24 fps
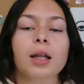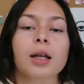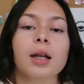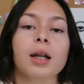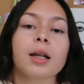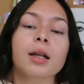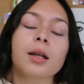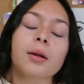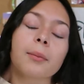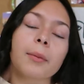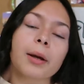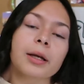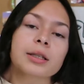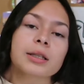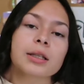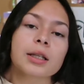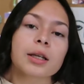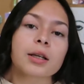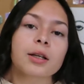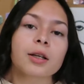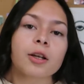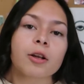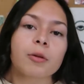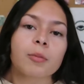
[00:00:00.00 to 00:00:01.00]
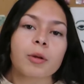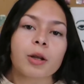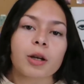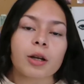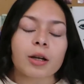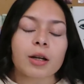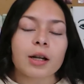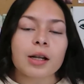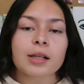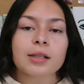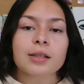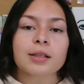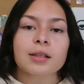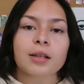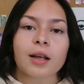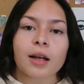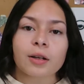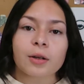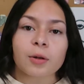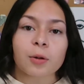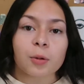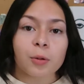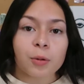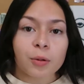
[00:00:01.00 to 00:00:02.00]
And in the Mexican community,
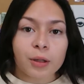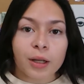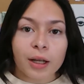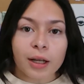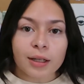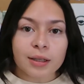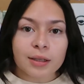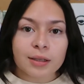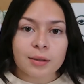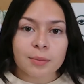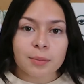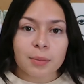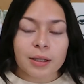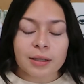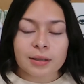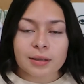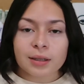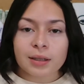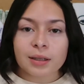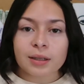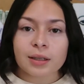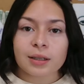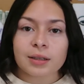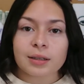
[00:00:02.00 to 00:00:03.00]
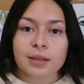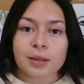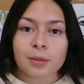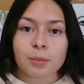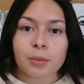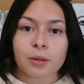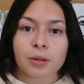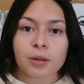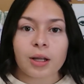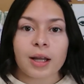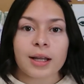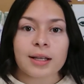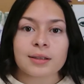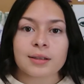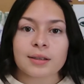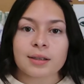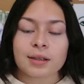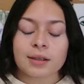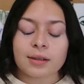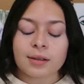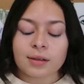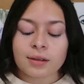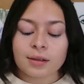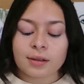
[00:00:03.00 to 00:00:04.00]
San Judas basically
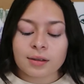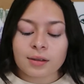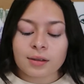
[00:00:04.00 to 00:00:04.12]
symbolizes